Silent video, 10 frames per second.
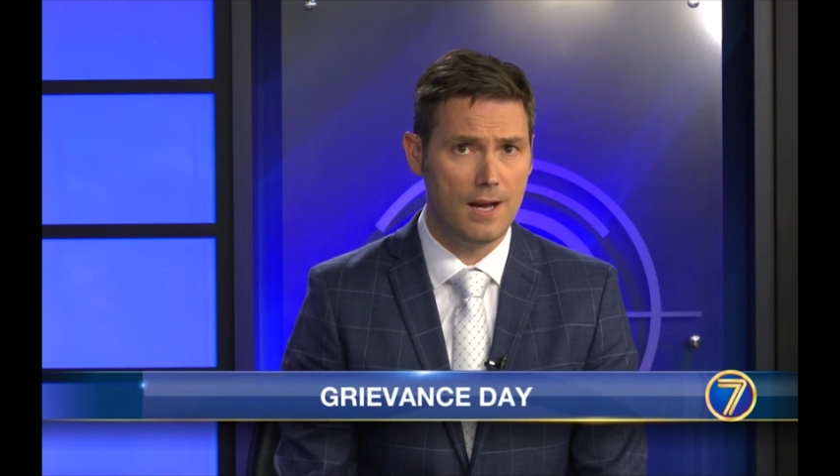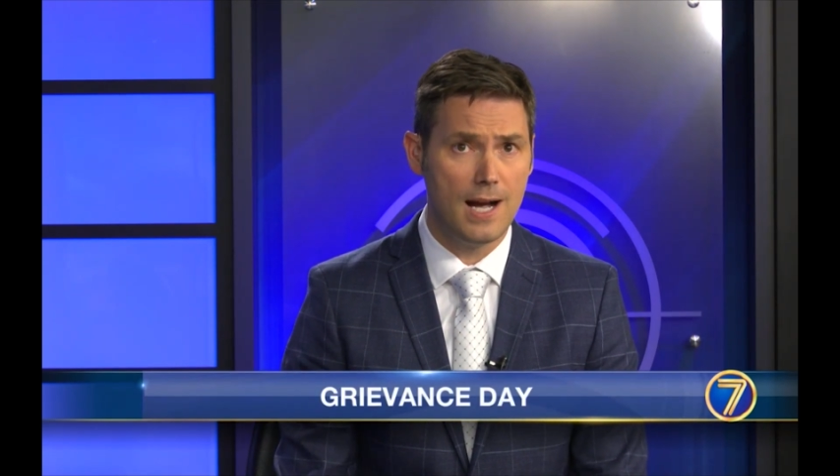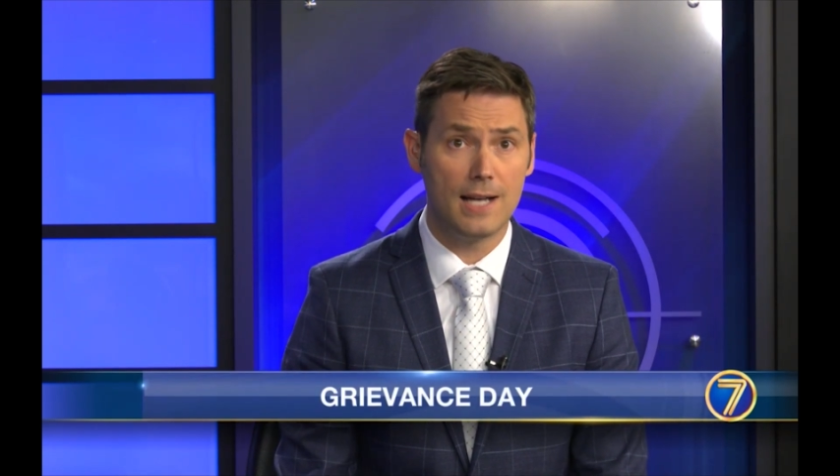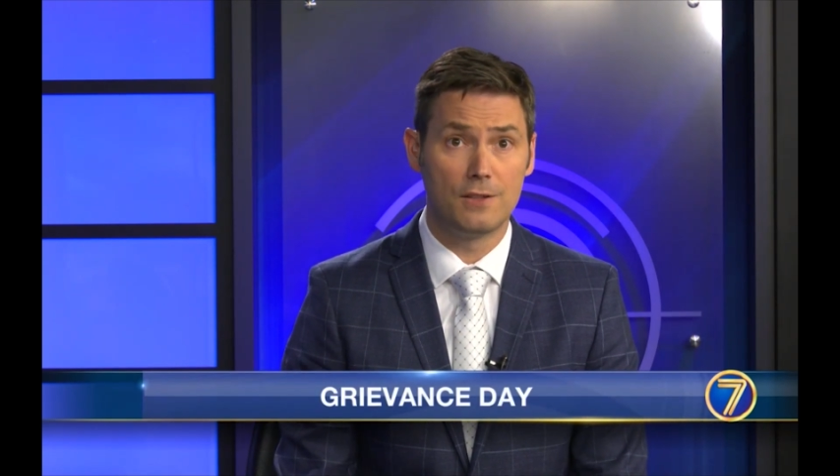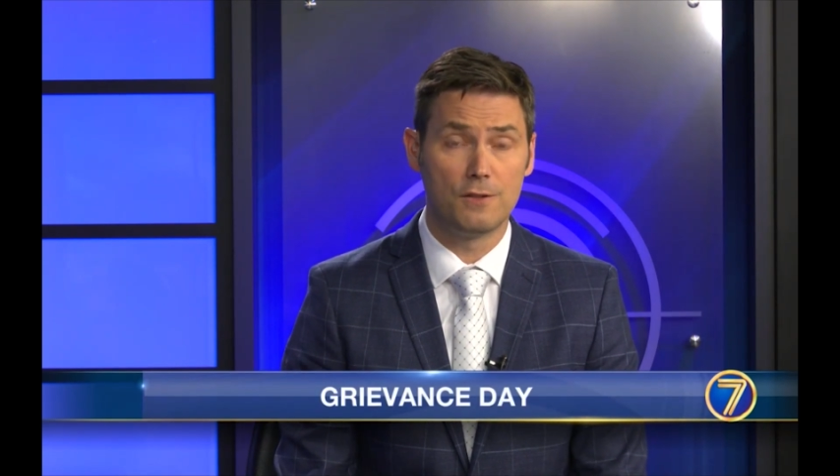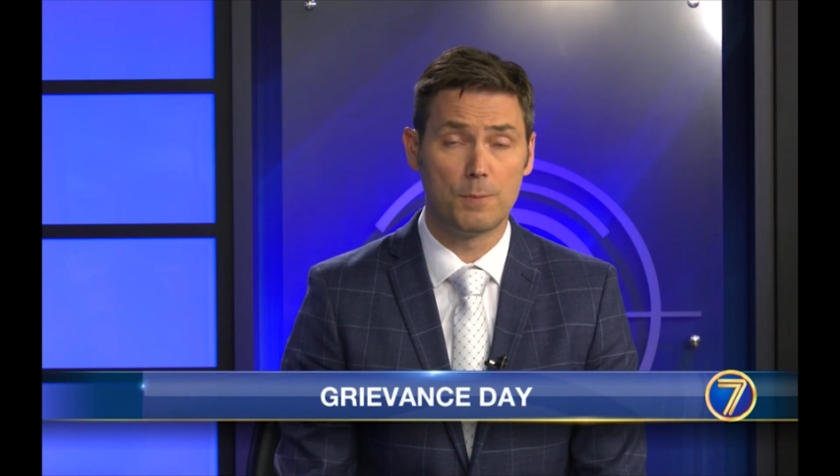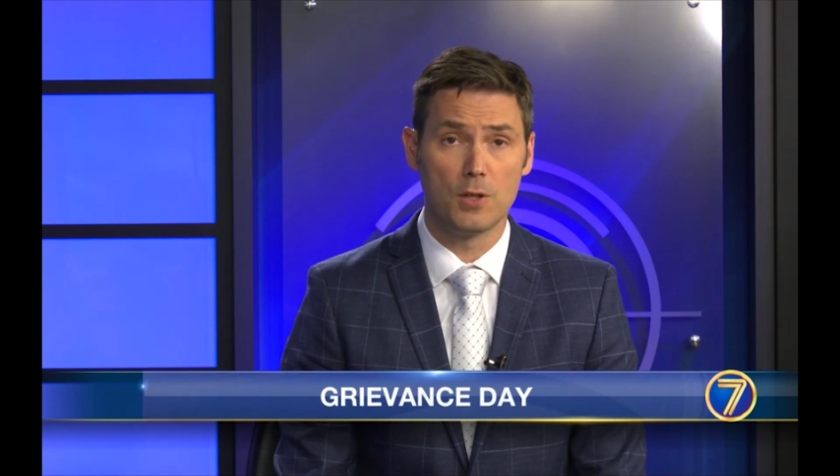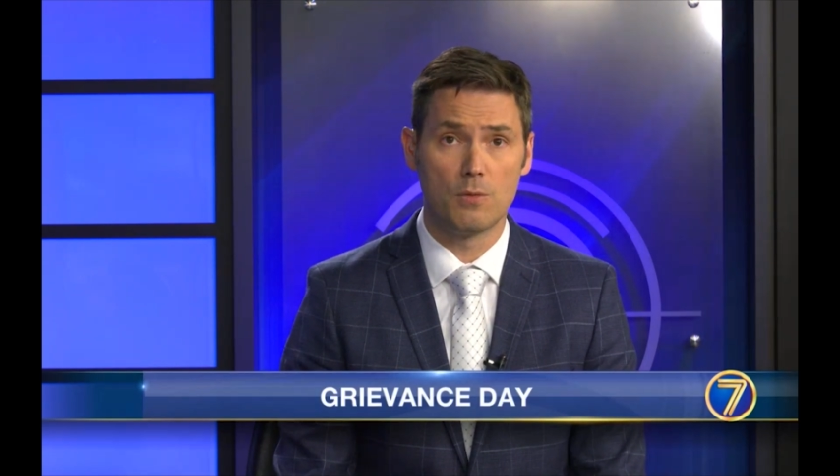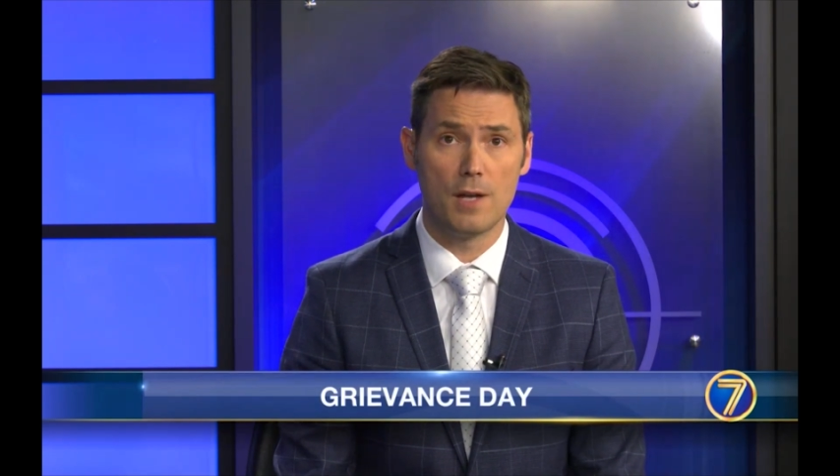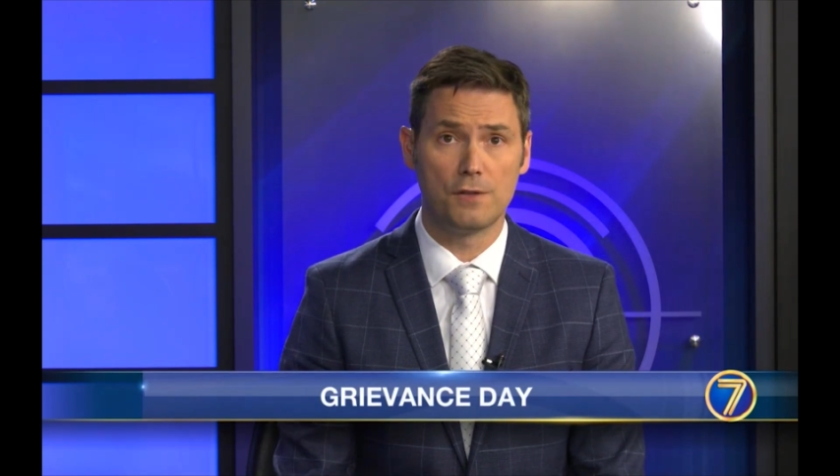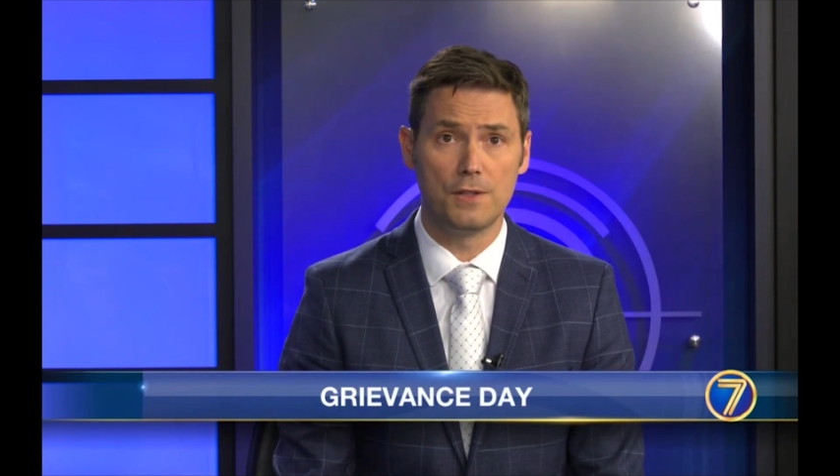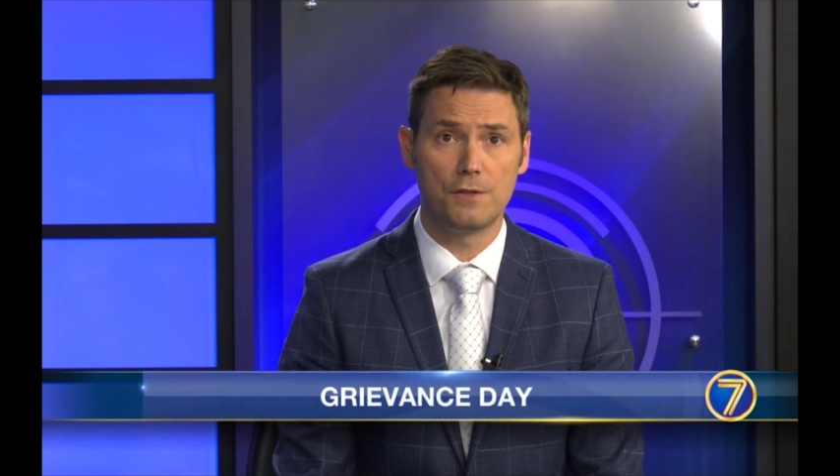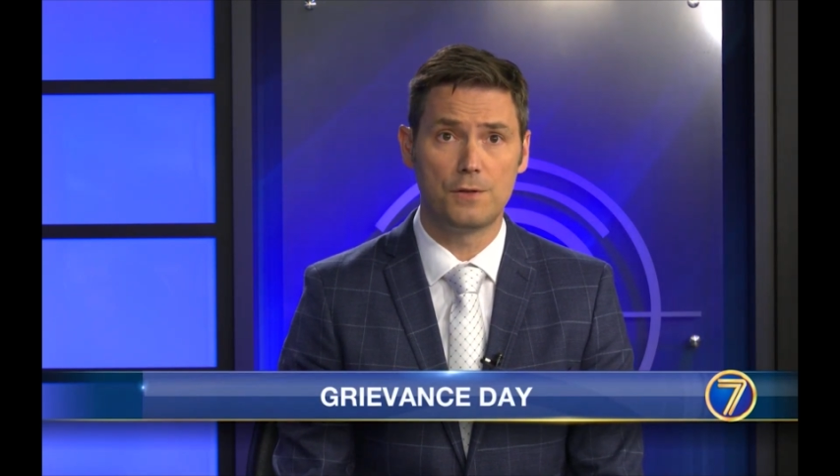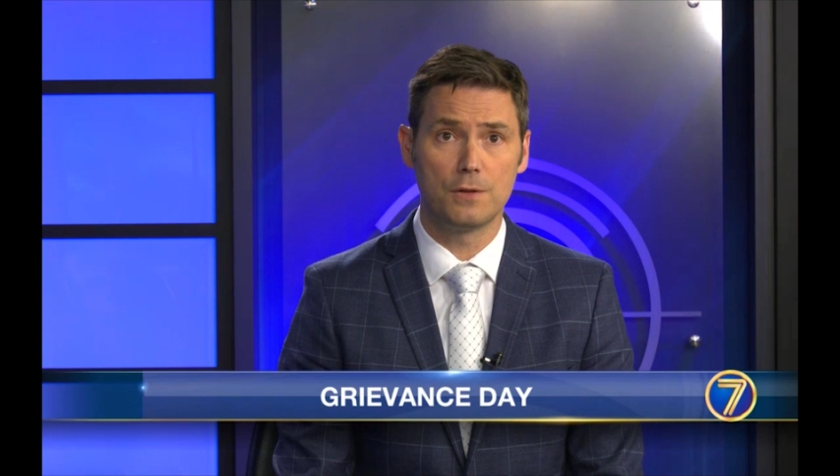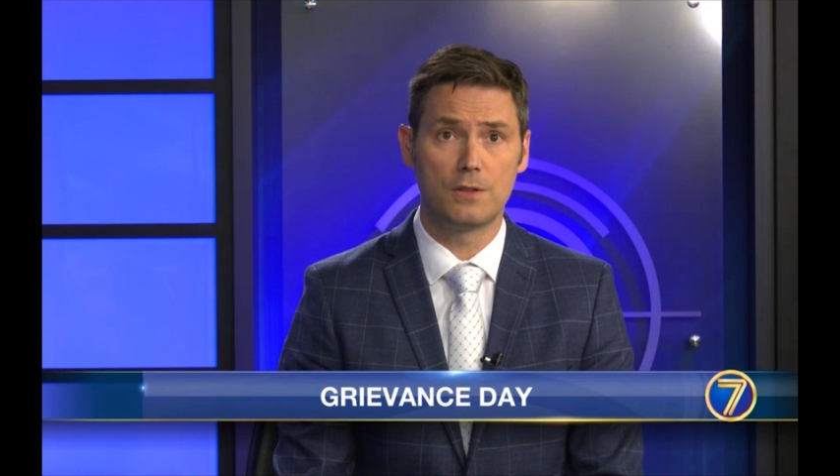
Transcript: Ogdensburg residents took